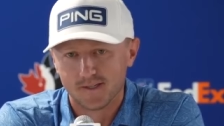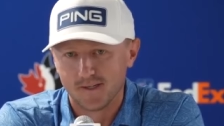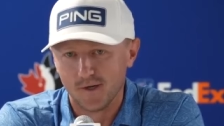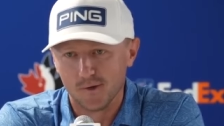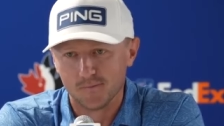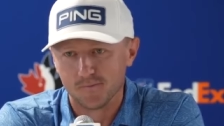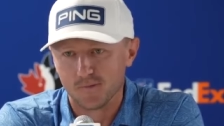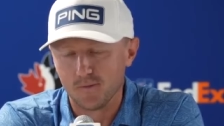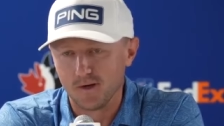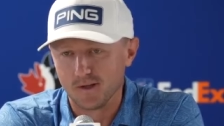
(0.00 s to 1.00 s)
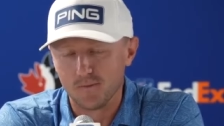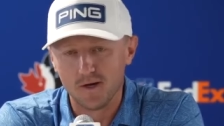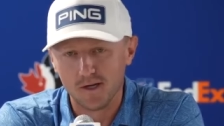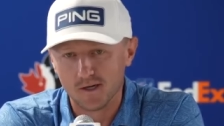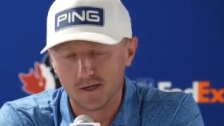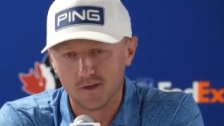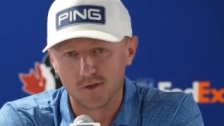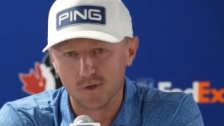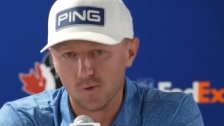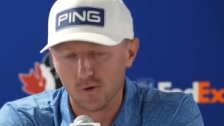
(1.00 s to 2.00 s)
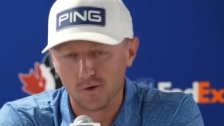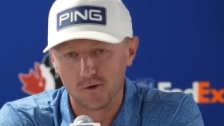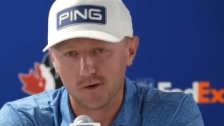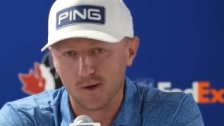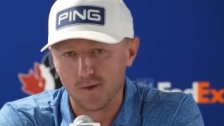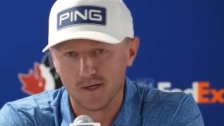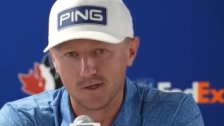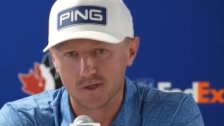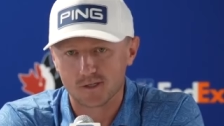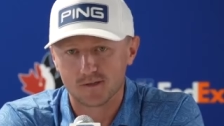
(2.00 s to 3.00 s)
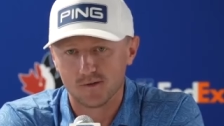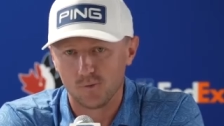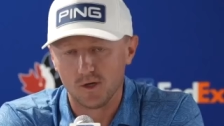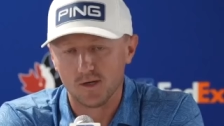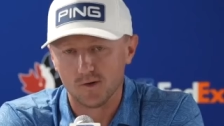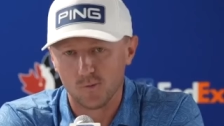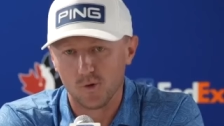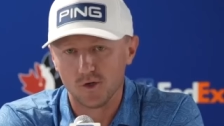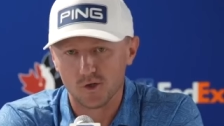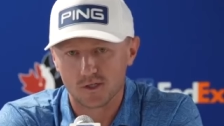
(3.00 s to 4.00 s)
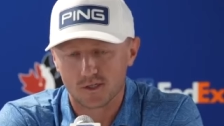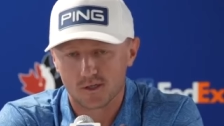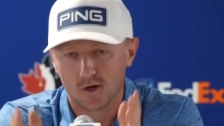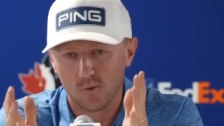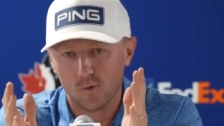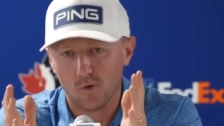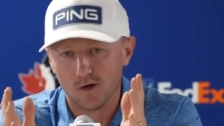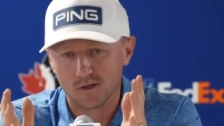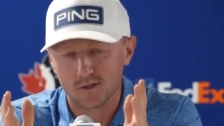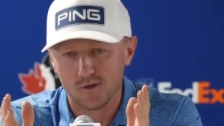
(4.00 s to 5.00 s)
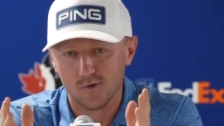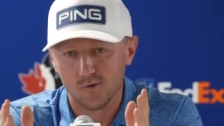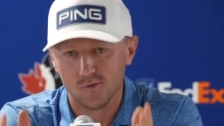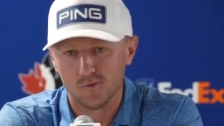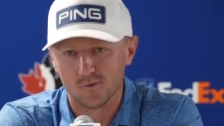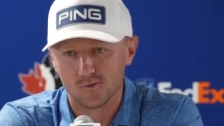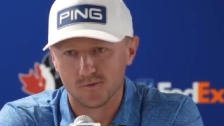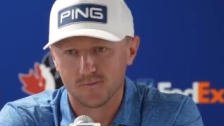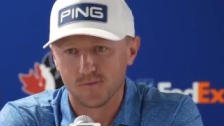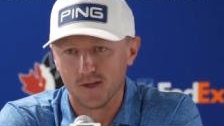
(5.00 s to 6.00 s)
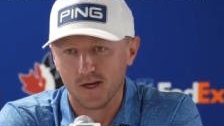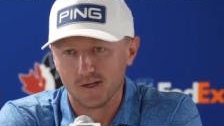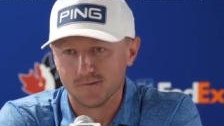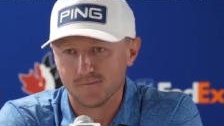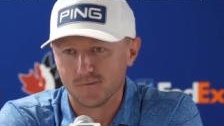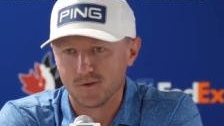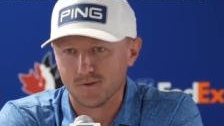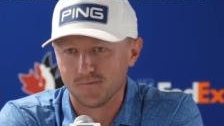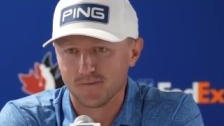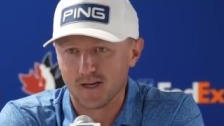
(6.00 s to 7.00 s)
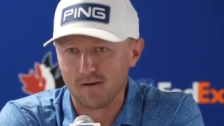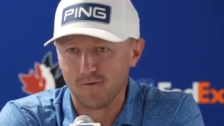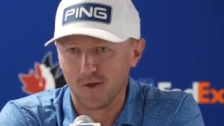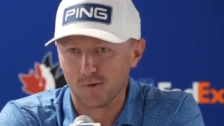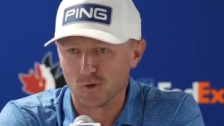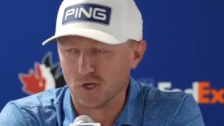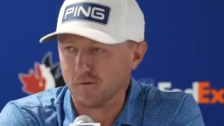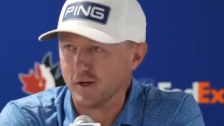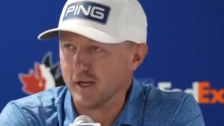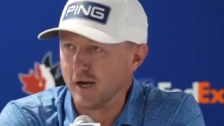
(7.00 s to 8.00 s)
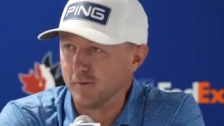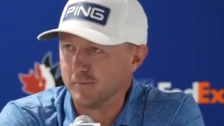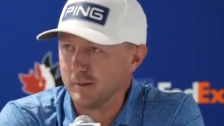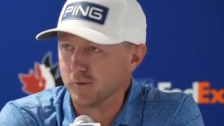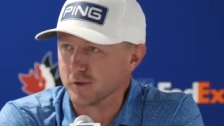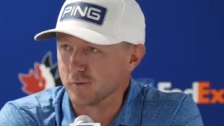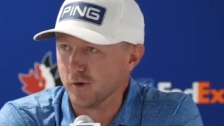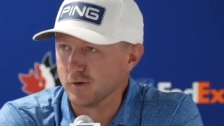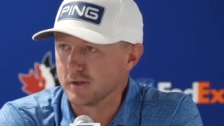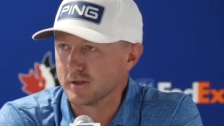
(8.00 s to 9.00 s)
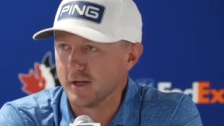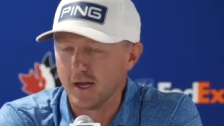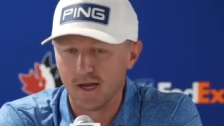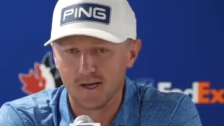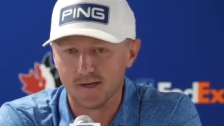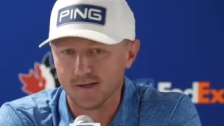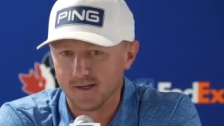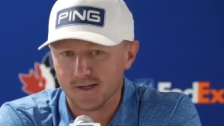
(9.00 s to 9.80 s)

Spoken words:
you know, the media, the tour. I mean, it just, we want to, like, I feel like we're shoving it down people's throats. And,